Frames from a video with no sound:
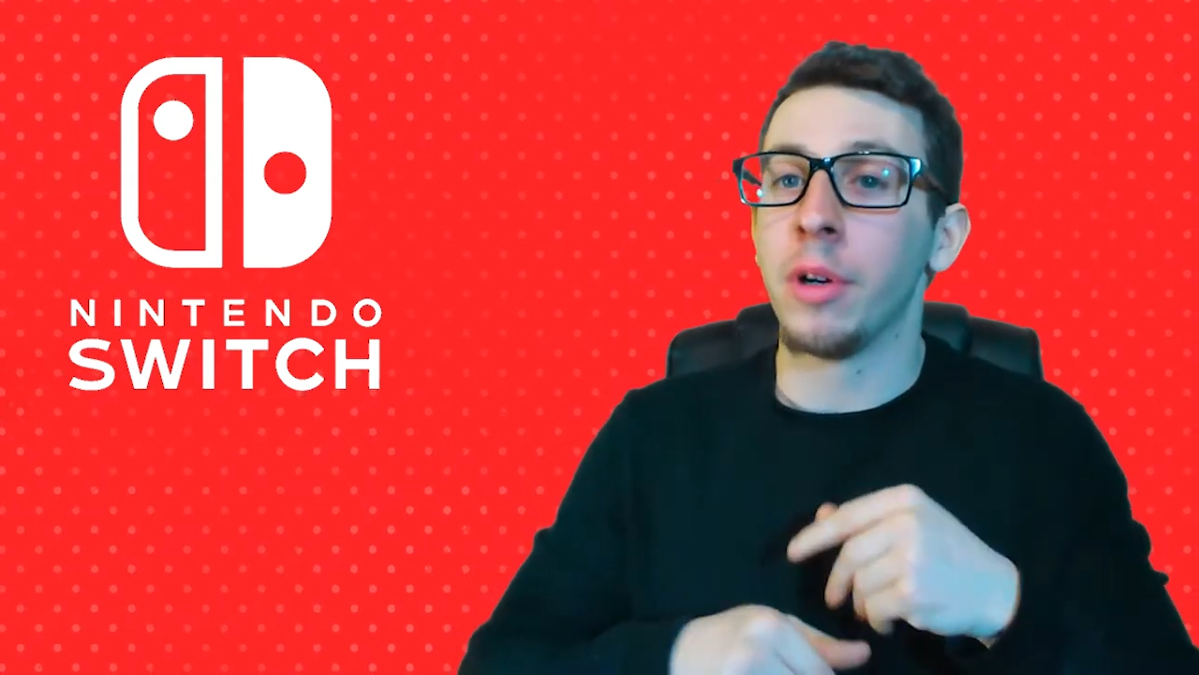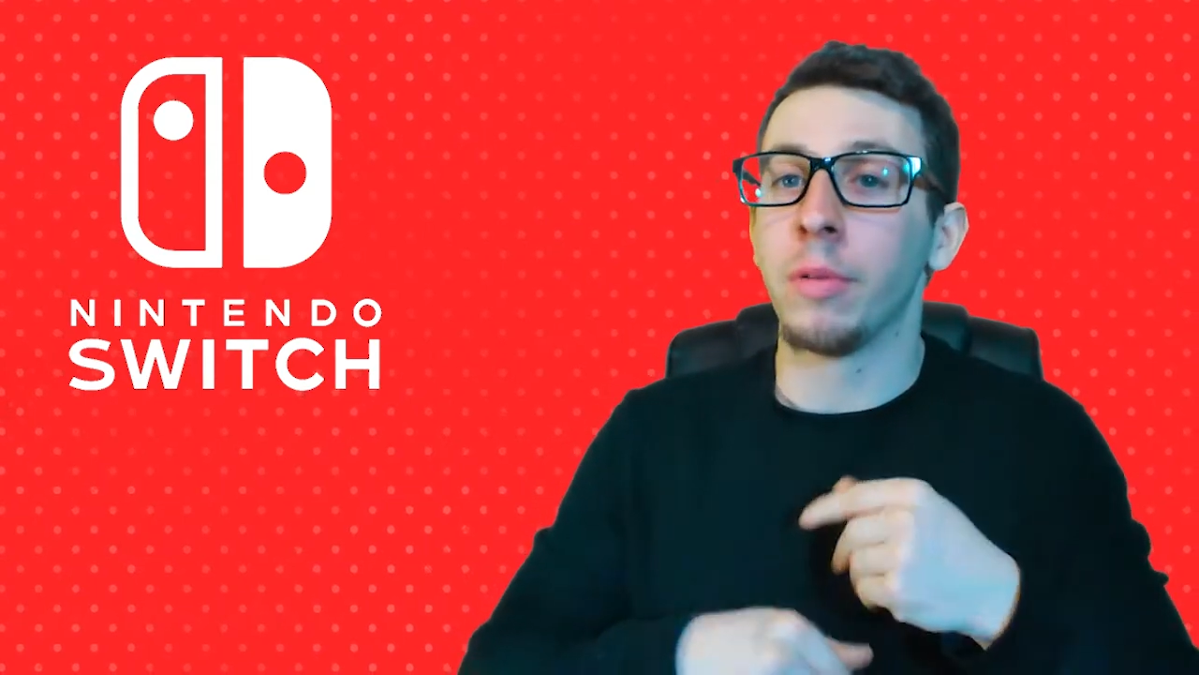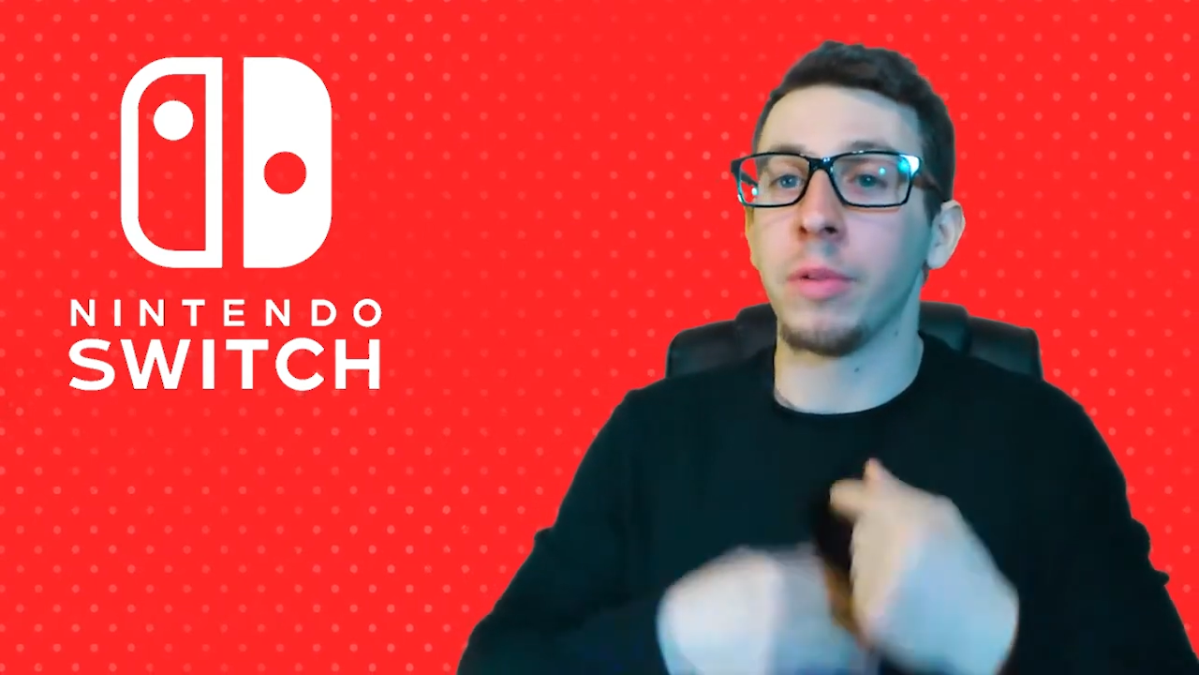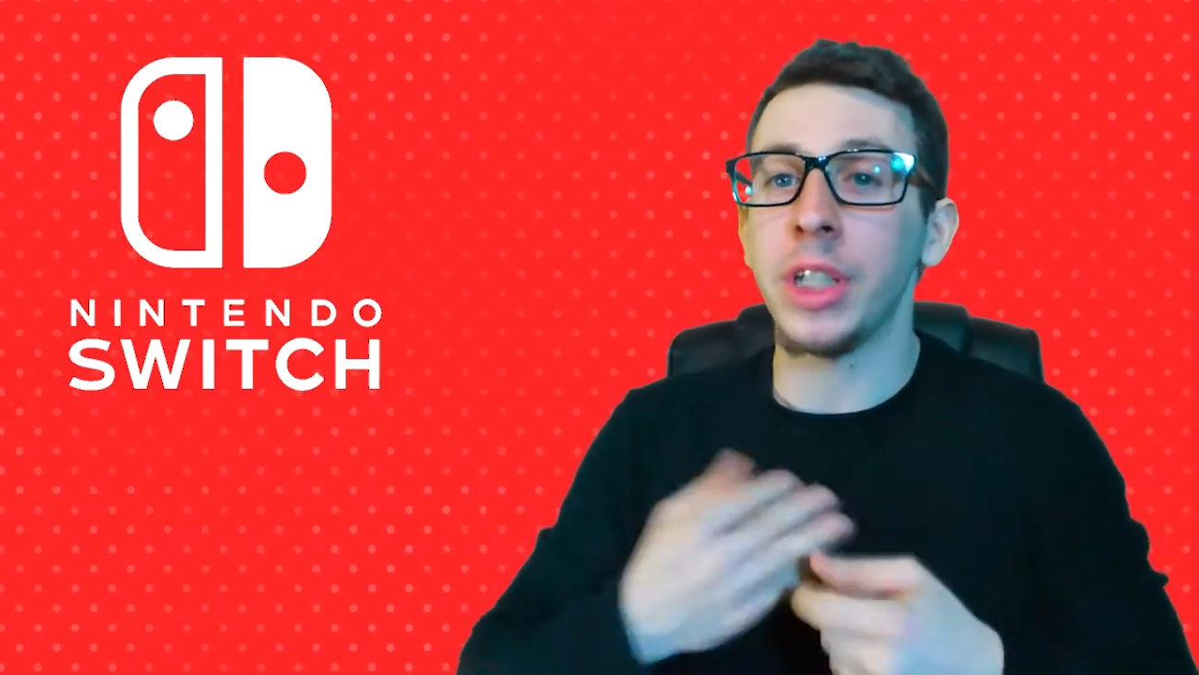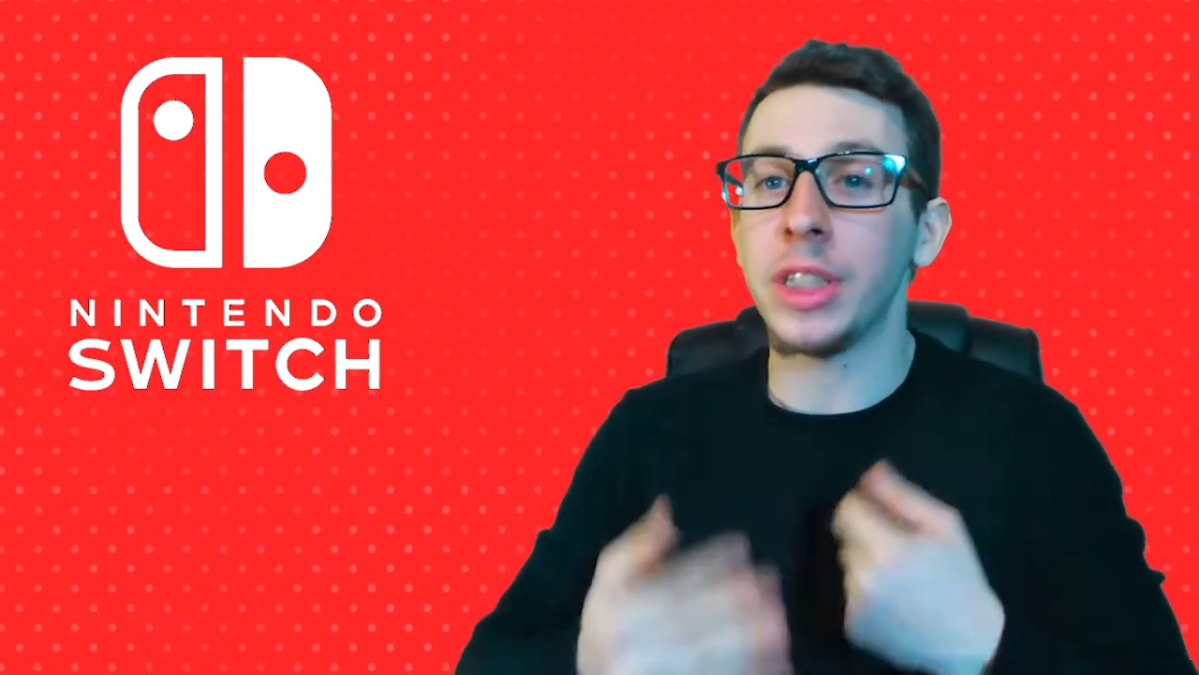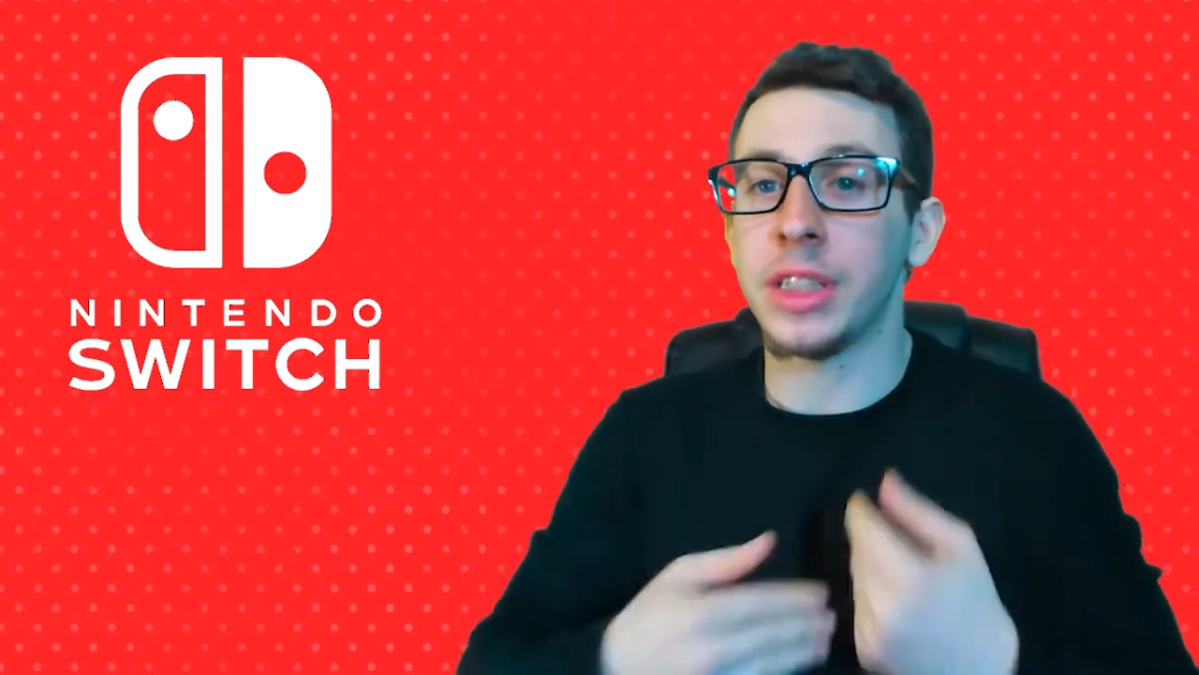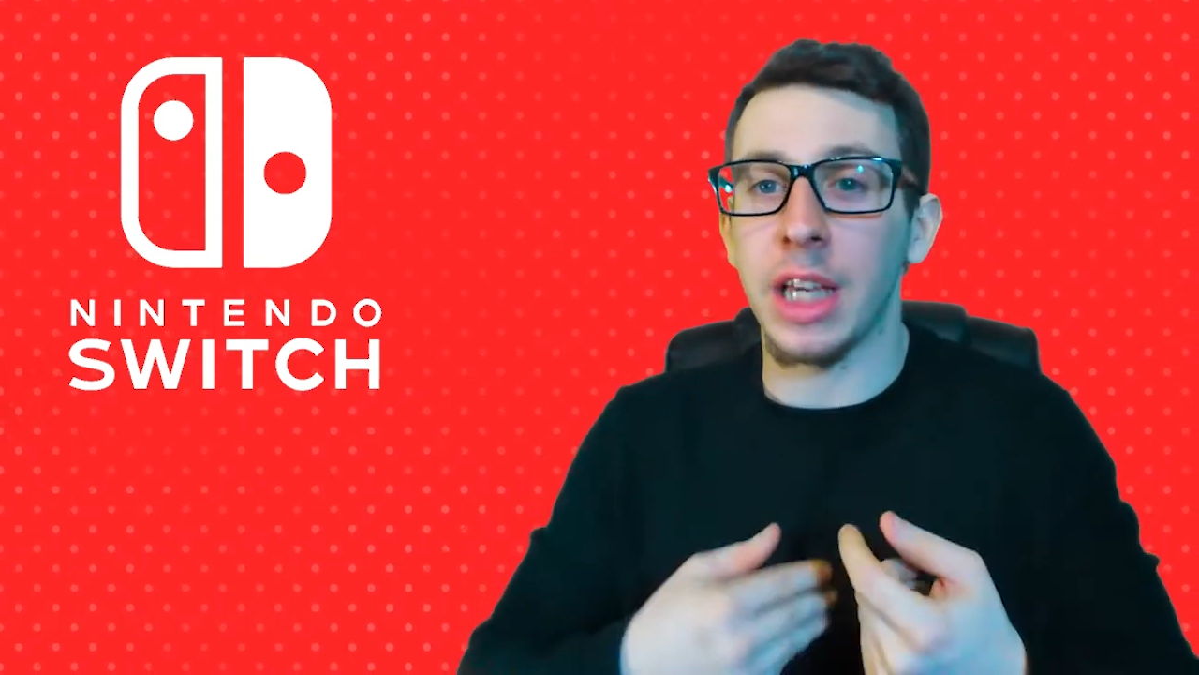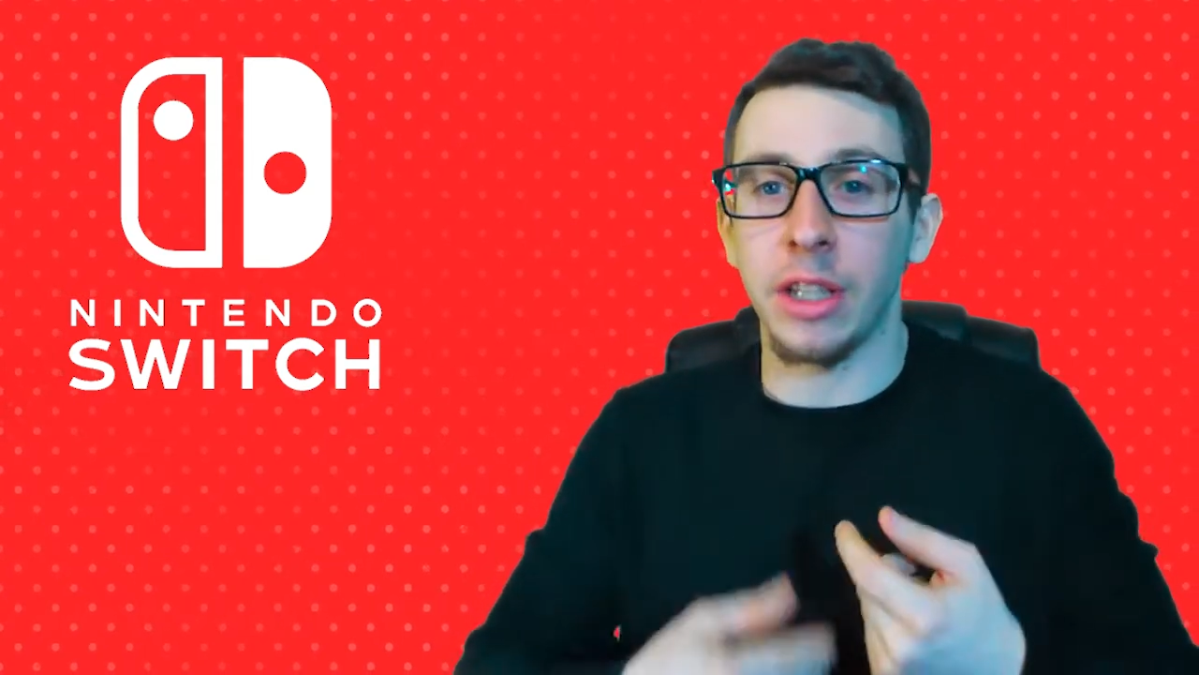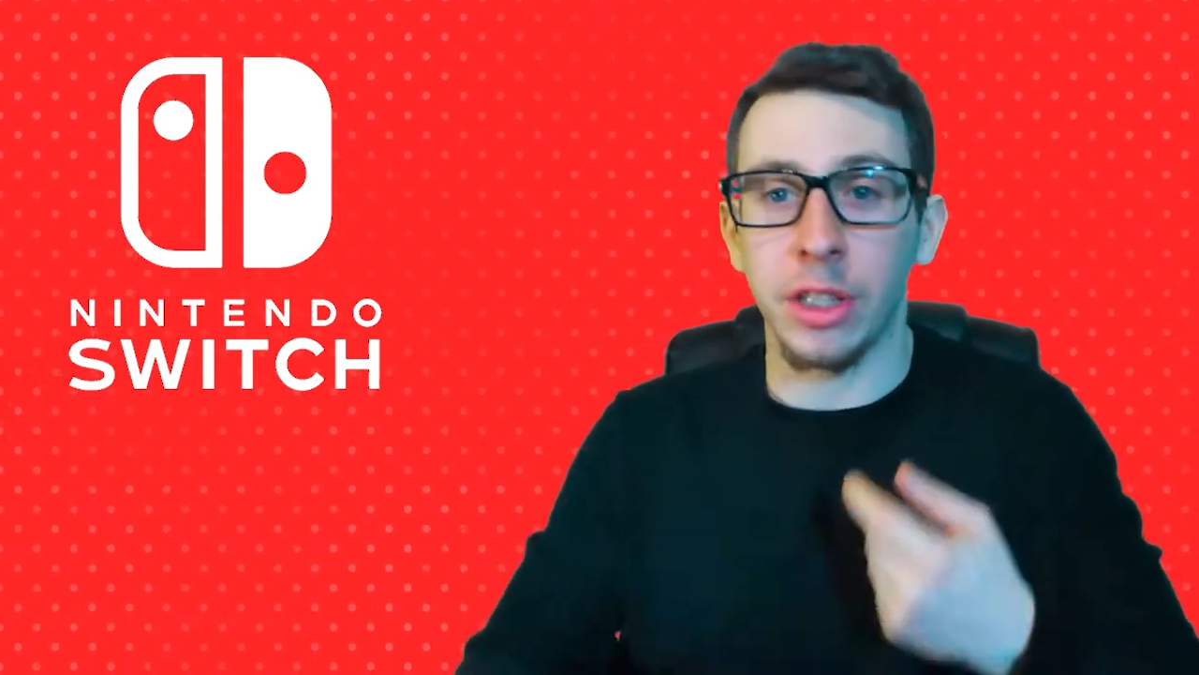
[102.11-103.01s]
reselling